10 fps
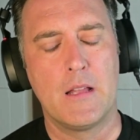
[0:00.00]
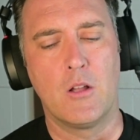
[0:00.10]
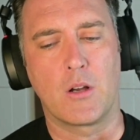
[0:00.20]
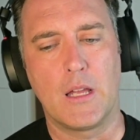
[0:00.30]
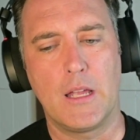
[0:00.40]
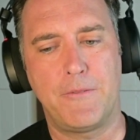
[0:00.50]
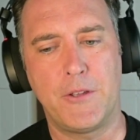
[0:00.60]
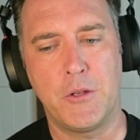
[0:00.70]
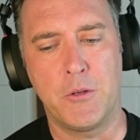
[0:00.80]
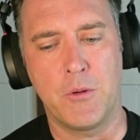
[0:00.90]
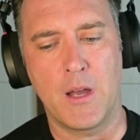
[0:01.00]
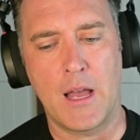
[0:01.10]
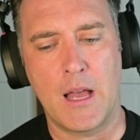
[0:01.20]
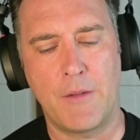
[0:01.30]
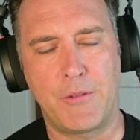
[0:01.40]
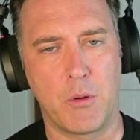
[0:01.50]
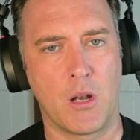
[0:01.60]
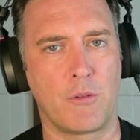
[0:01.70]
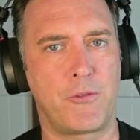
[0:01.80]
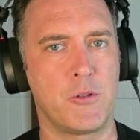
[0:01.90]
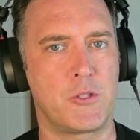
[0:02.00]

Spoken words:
Look, if you want to look for